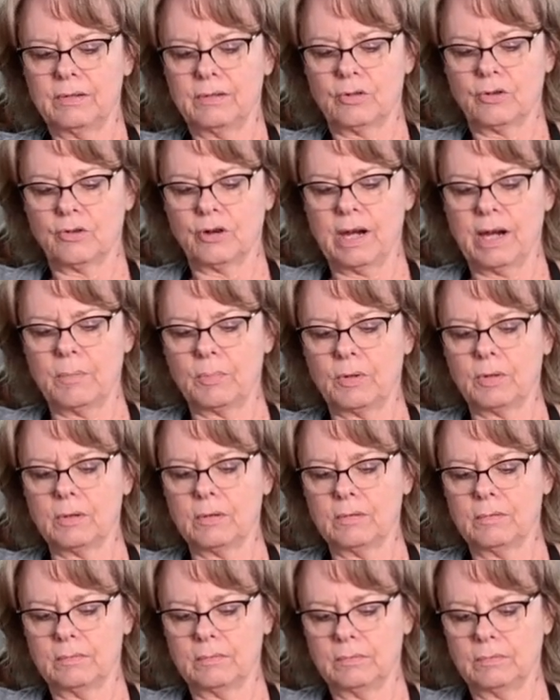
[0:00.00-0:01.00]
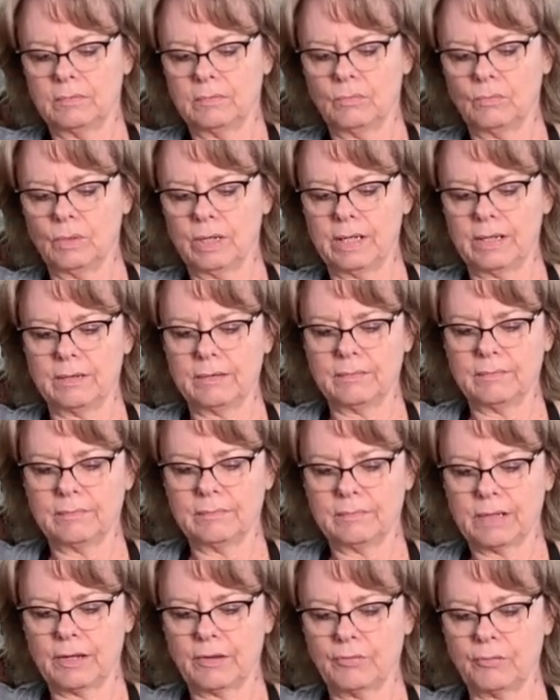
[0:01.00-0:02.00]
scramble when
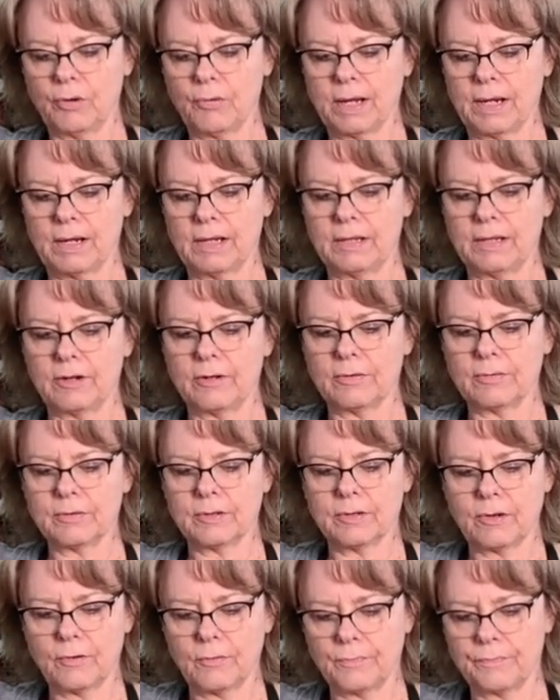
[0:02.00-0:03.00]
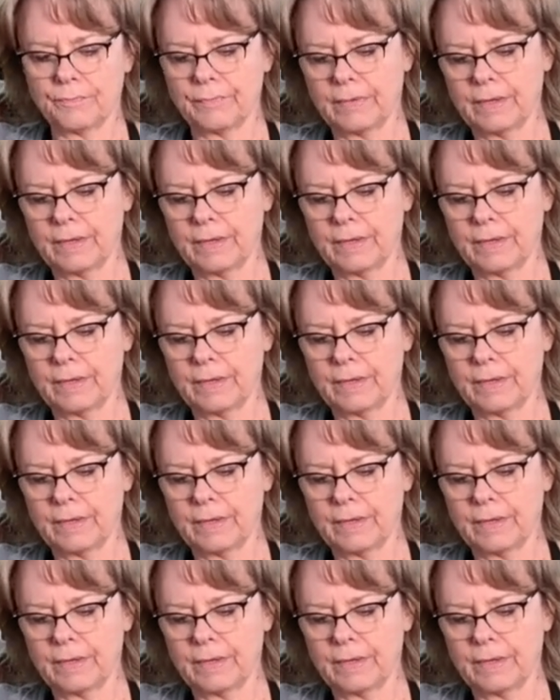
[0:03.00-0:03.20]
I throw that in there. So